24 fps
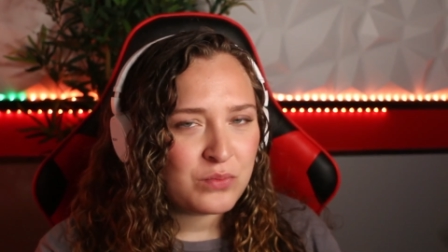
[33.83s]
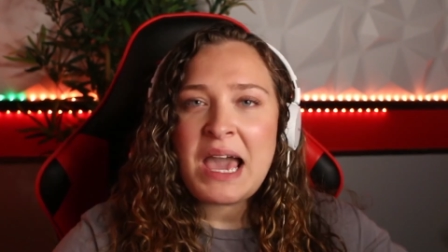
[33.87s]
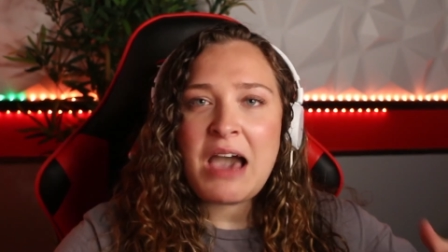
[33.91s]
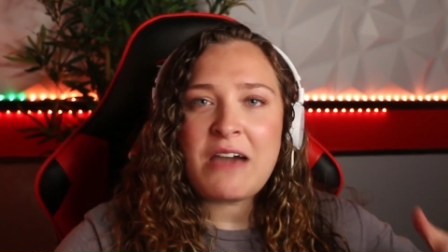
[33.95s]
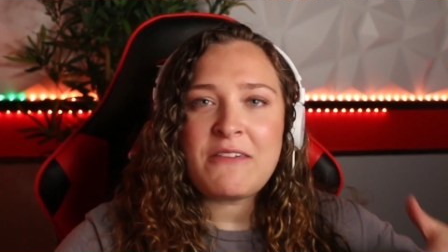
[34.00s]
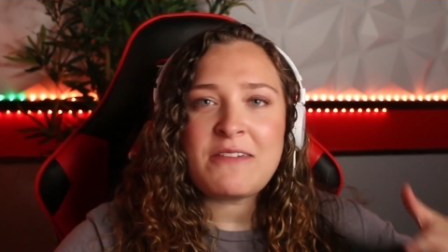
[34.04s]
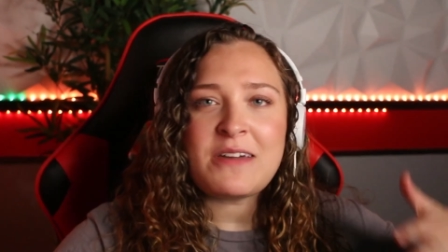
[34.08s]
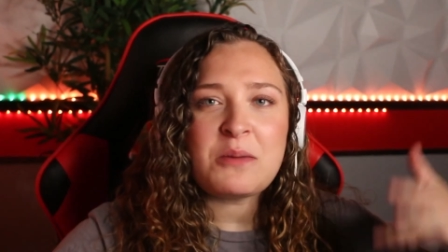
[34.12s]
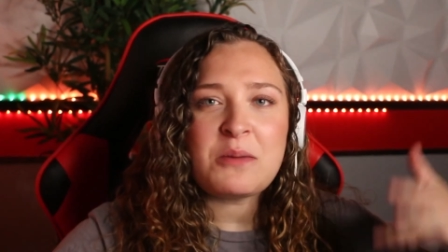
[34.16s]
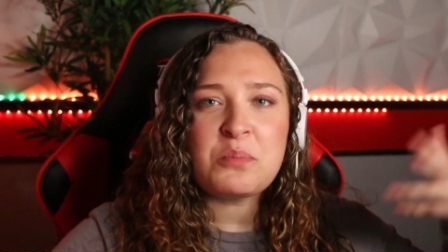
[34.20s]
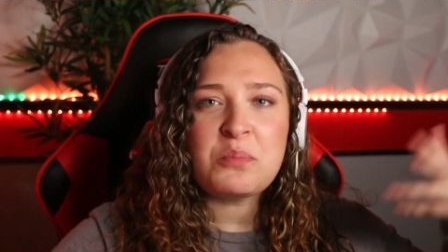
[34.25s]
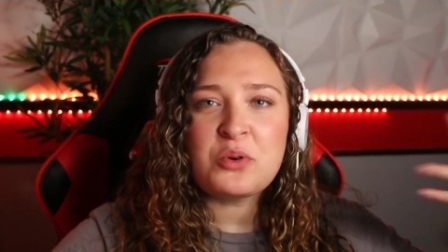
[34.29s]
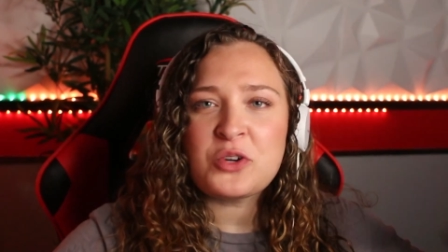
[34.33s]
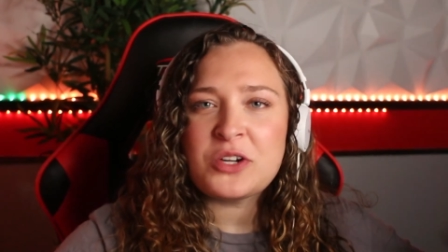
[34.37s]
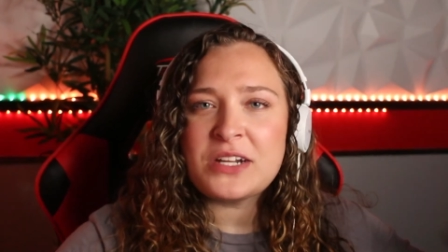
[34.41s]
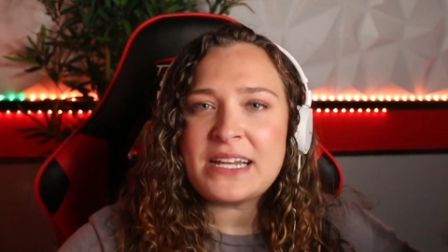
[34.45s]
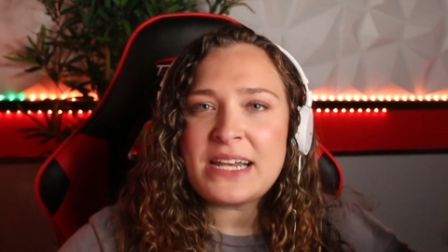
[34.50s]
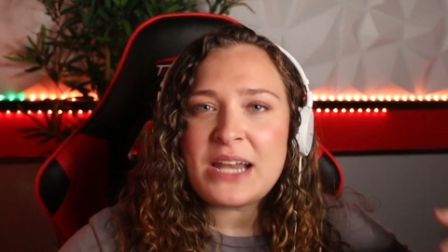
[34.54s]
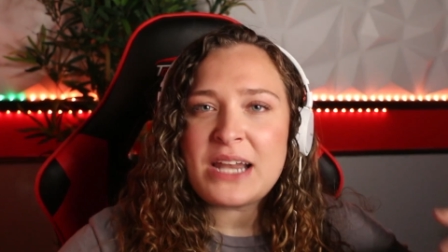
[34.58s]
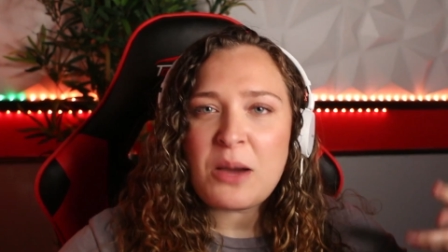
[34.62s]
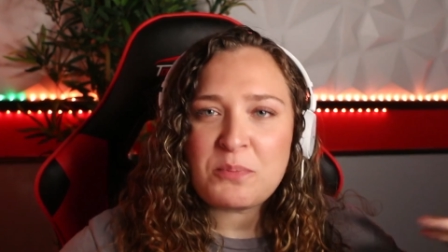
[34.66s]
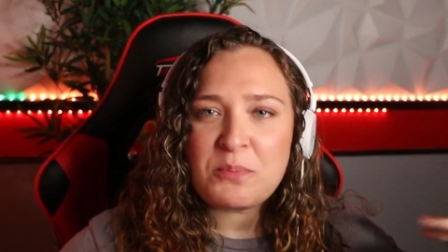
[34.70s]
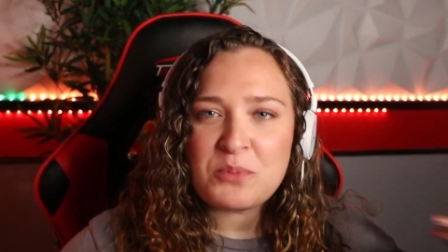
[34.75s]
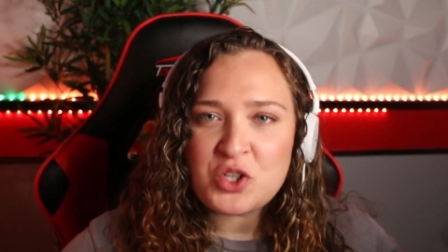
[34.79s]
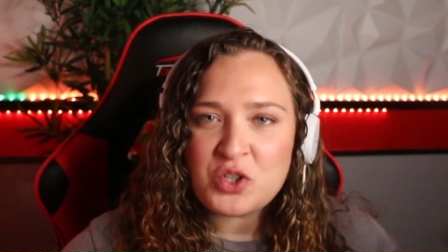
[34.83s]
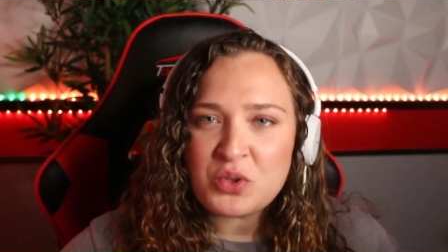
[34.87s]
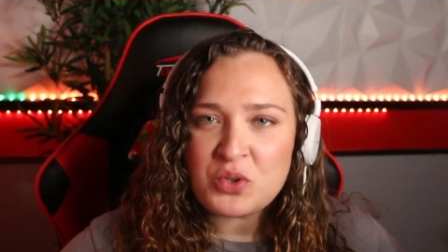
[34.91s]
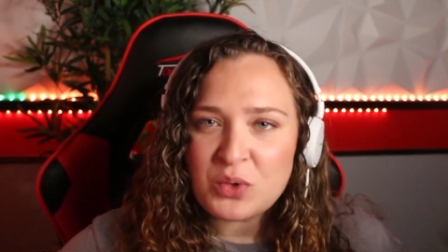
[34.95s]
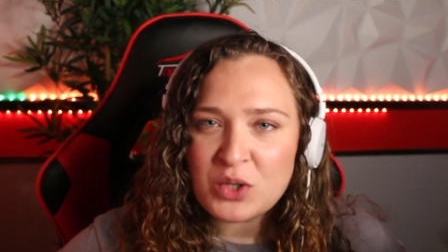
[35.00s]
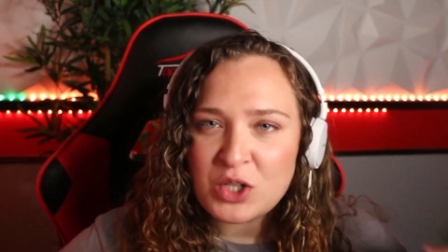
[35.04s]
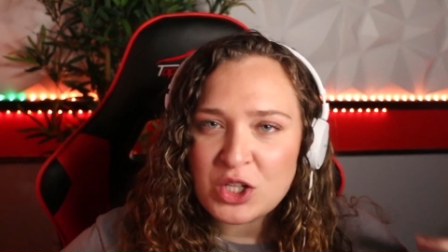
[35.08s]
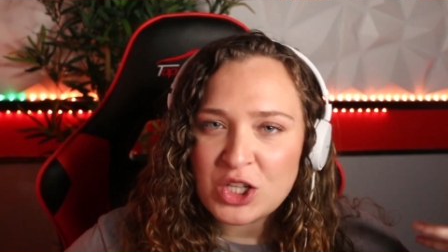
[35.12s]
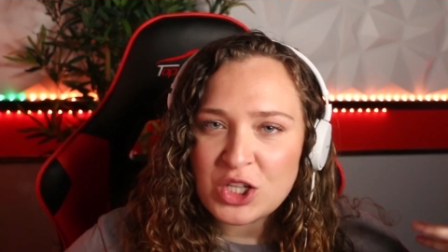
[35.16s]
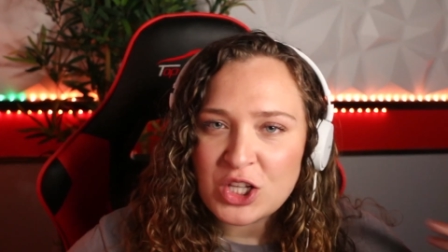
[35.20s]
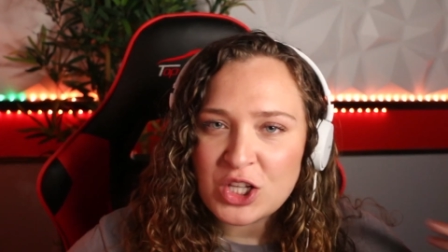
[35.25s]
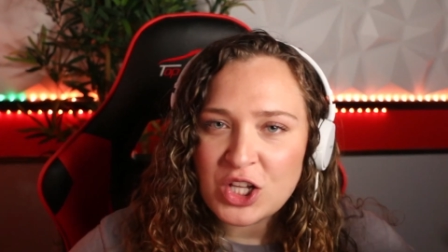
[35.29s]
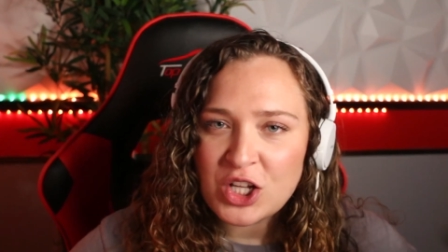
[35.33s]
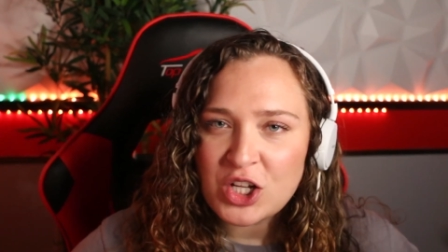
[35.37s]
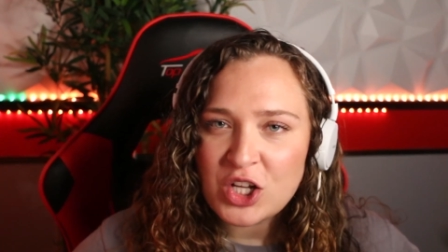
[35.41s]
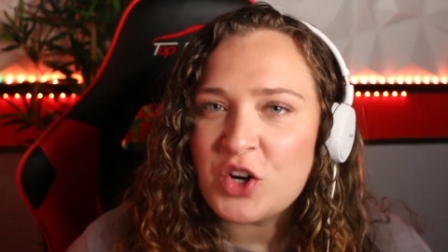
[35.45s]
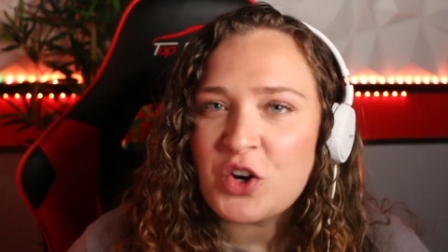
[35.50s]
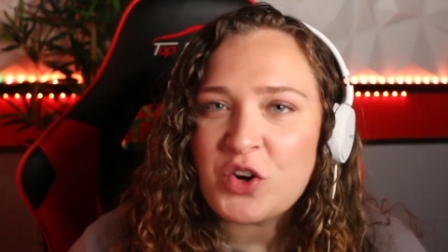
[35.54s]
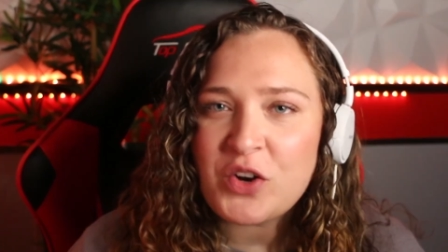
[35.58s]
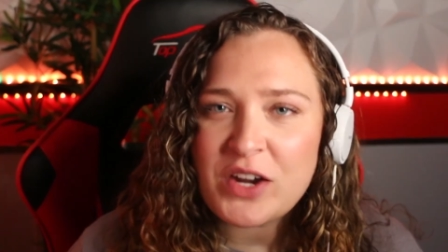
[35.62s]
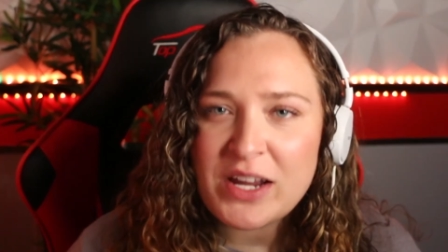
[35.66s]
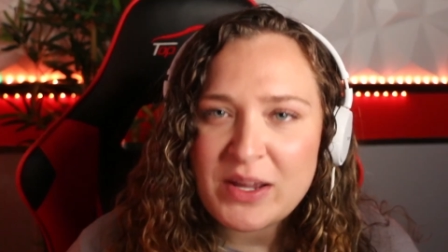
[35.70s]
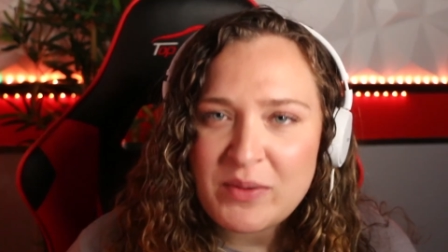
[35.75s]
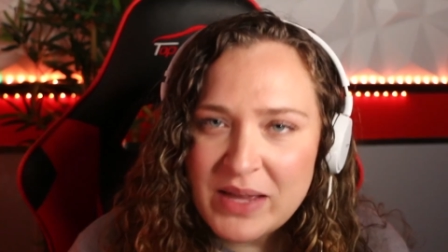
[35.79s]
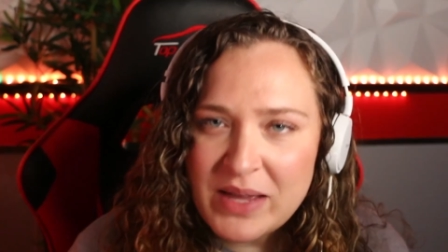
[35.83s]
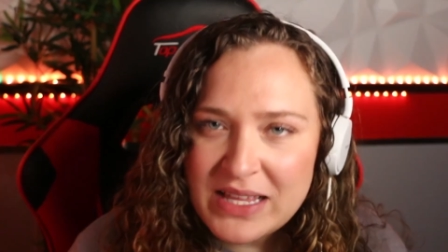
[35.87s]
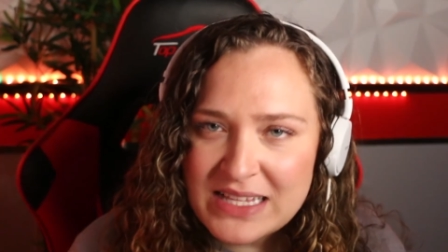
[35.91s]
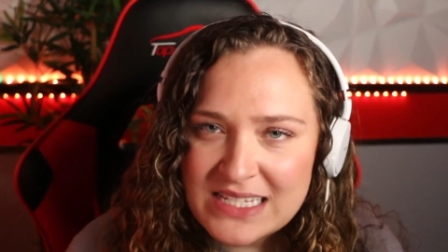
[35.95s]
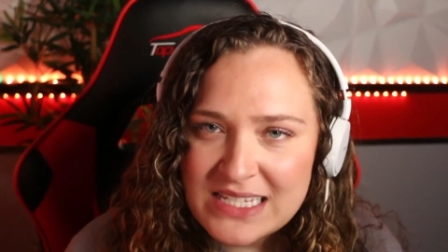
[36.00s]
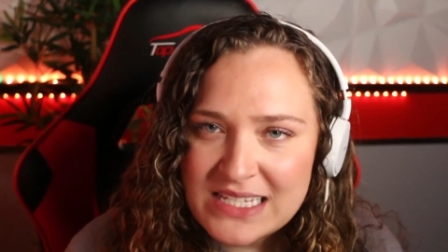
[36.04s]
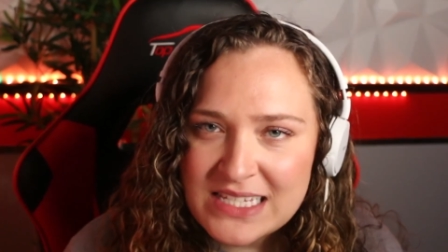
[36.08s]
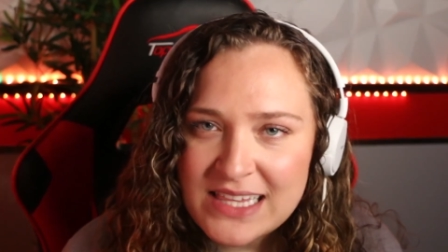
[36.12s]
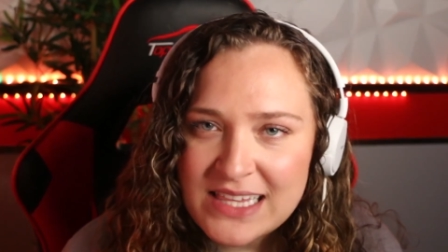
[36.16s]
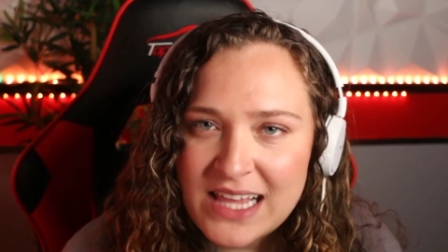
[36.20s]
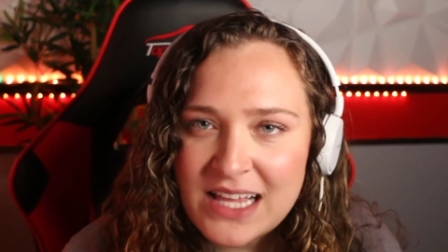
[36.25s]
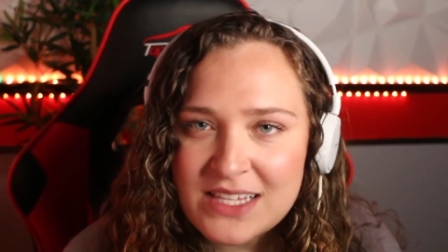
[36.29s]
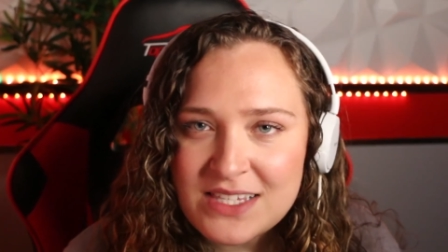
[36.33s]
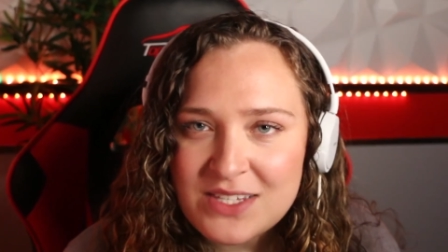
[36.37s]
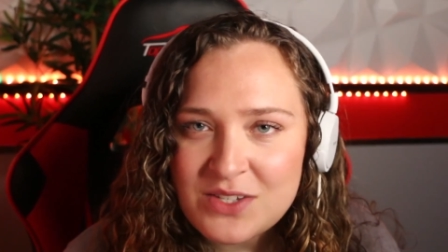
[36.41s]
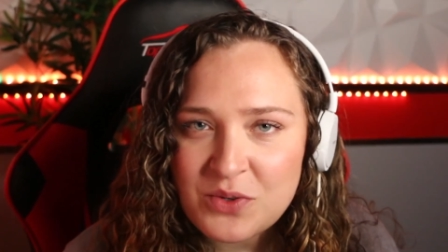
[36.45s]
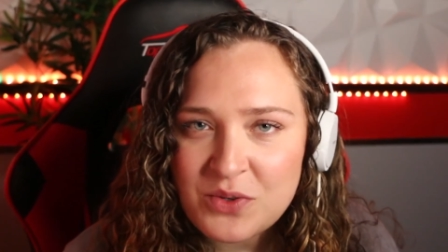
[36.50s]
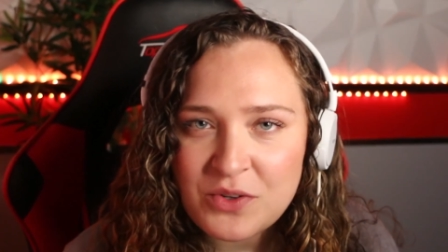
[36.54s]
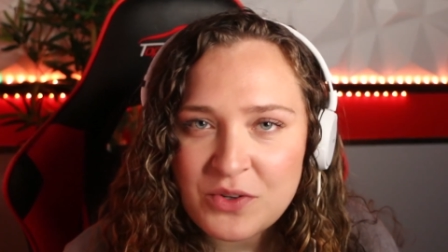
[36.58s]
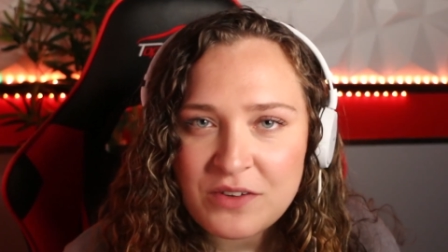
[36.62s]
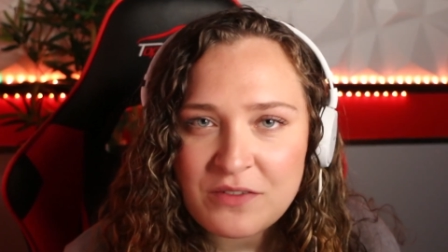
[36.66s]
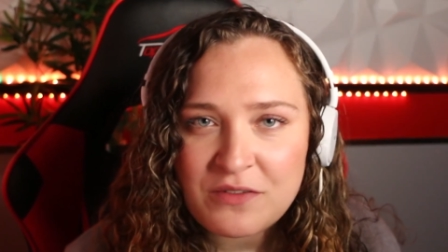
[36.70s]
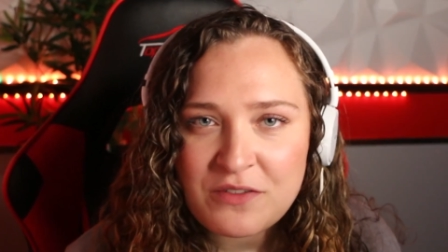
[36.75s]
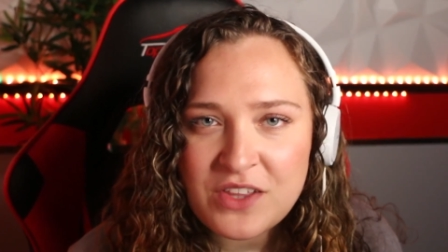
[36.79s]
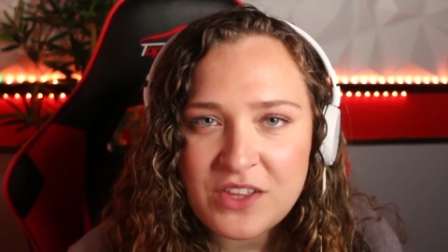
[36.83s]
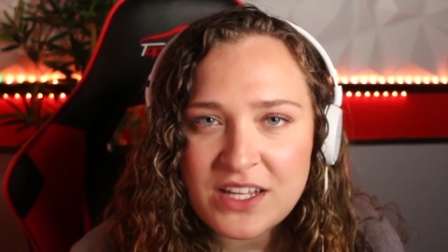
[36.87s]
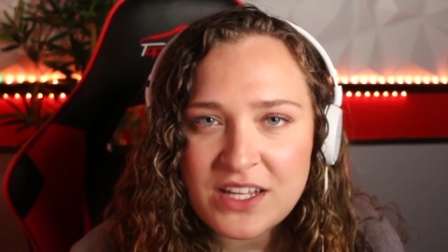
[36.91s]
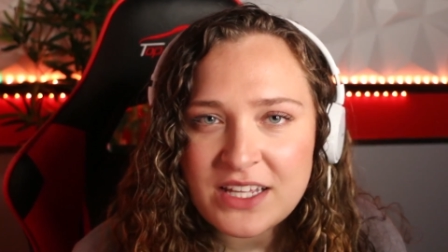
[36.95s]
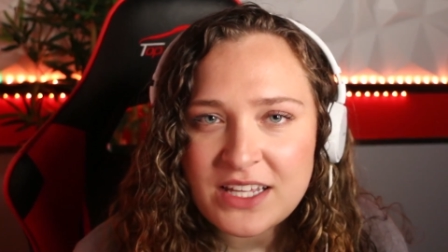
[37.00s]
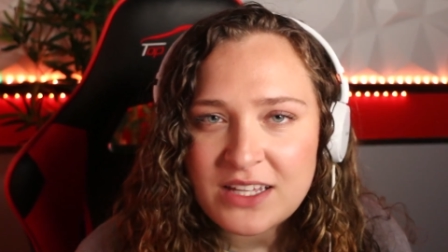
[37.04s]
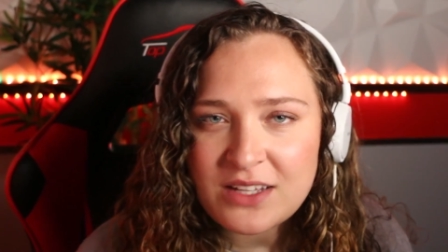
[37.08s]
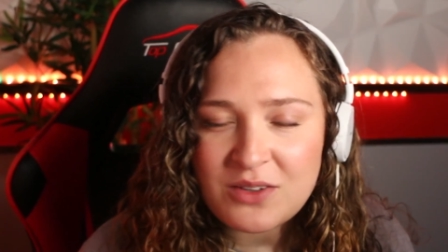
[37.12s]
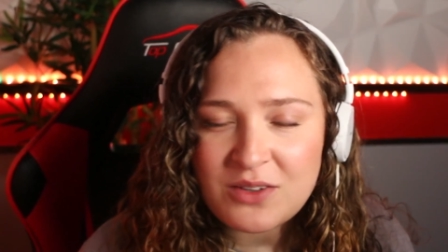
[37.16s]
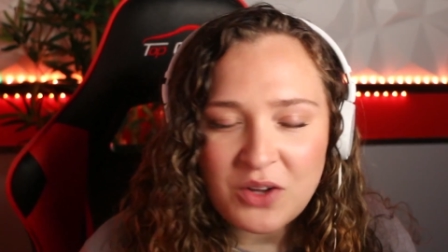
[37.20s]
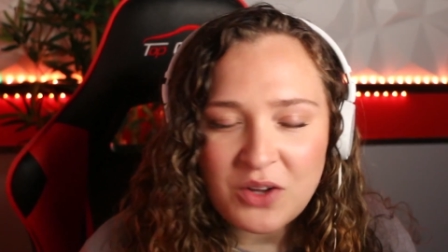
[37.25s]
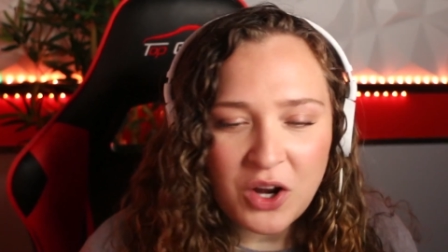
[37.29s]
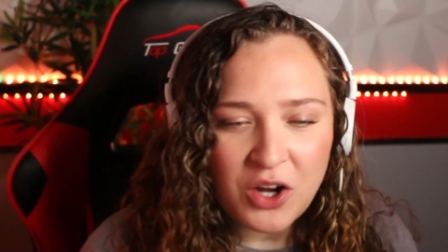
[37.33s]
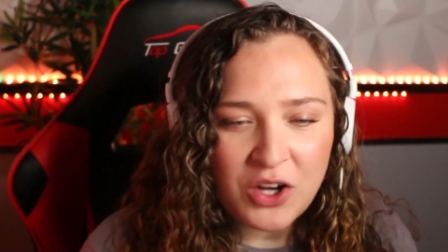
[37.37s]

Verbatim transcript: having prenuptial agreements and that sort of thing,